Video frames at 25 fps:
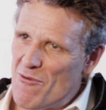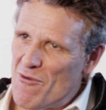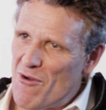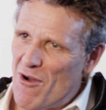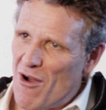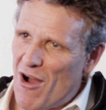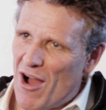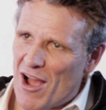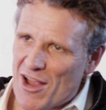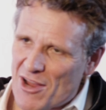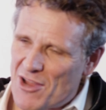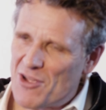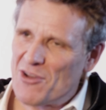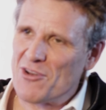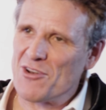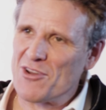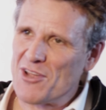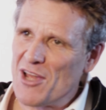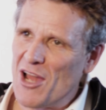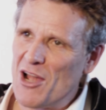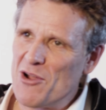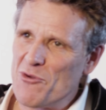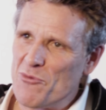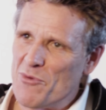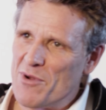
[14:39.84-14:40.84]
I couldn't
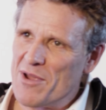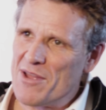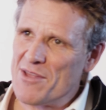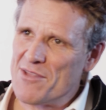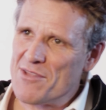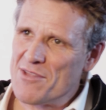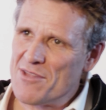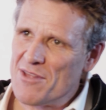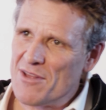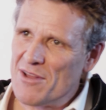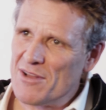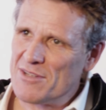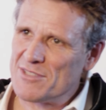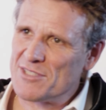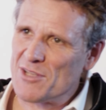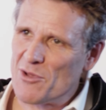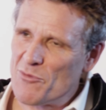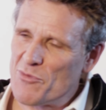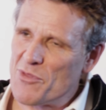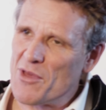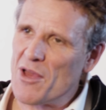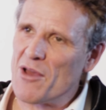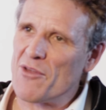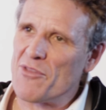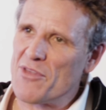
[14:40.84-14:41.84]
cope with. And so
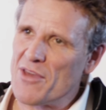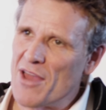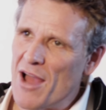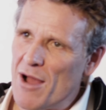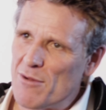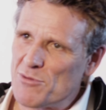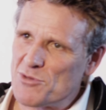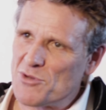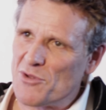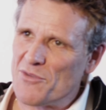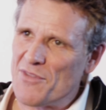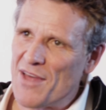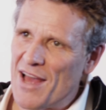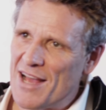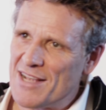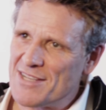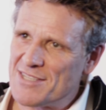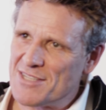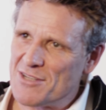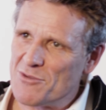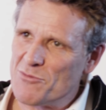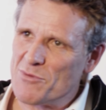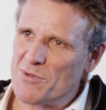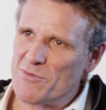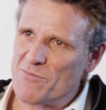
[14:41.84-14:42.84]
the upshot of that is
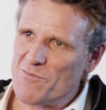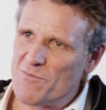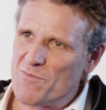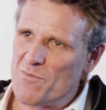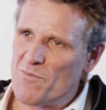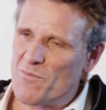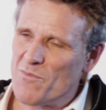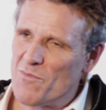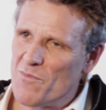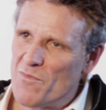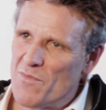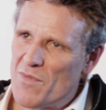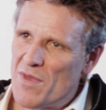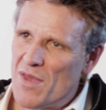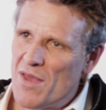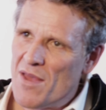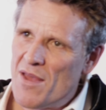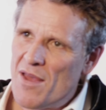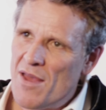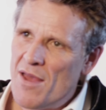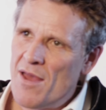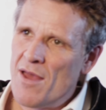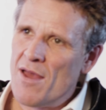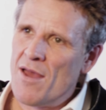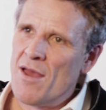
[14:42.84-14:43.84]
that
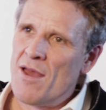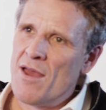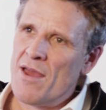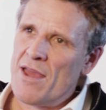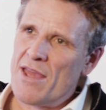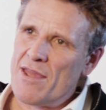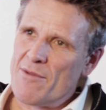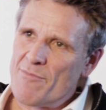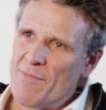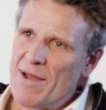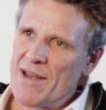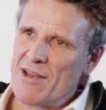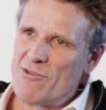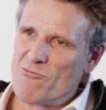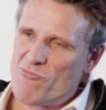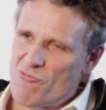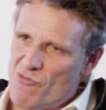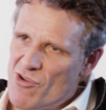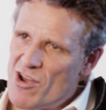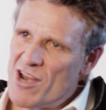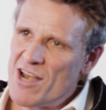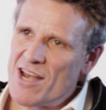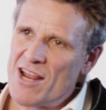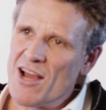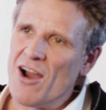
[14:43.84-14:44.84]
it made it
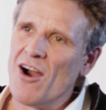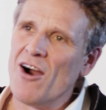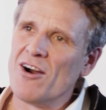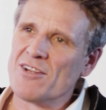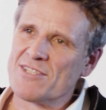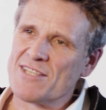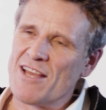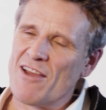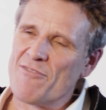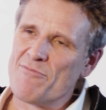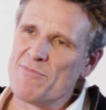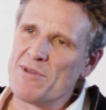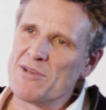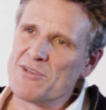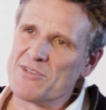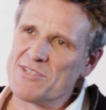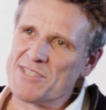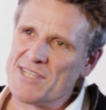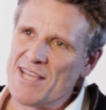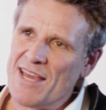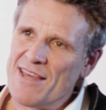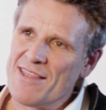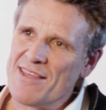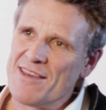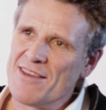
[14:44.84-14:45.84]
really hard to have meals
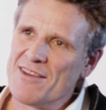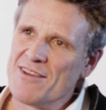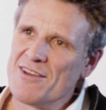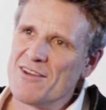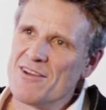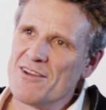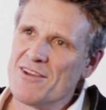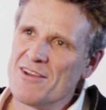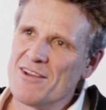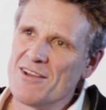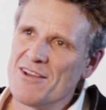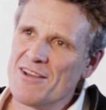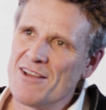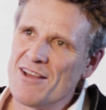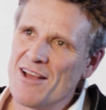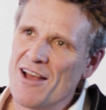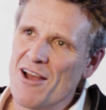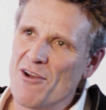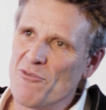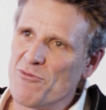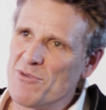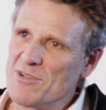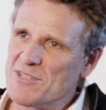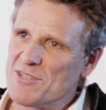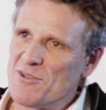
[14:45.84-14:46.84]
together.
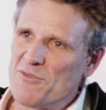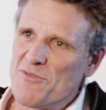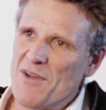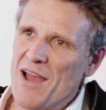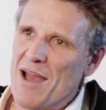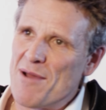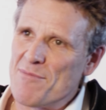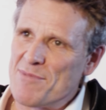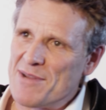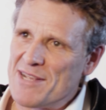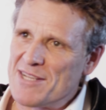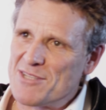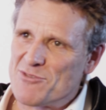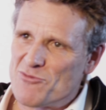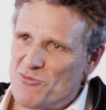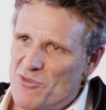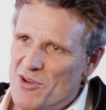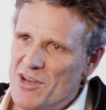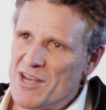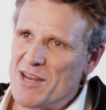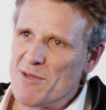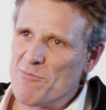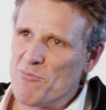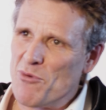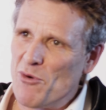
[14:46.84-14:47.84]
And as a family, that's a
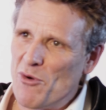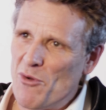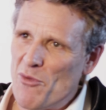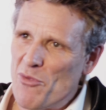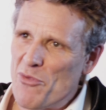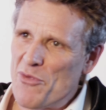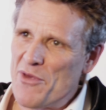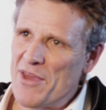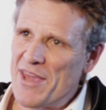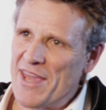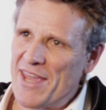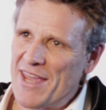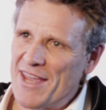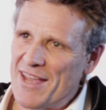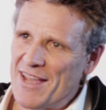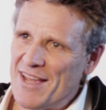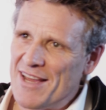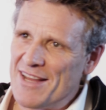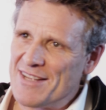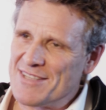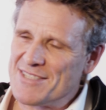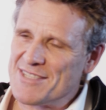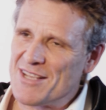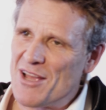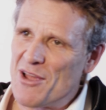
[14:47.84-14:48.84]
really important thing.
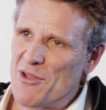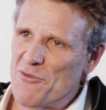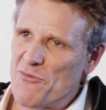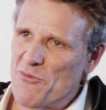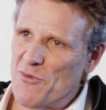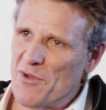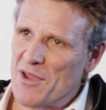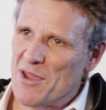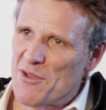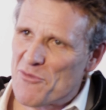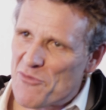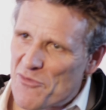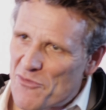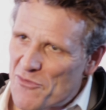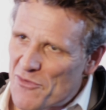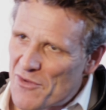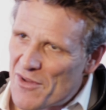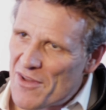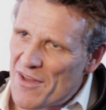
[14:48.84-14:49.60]
And so if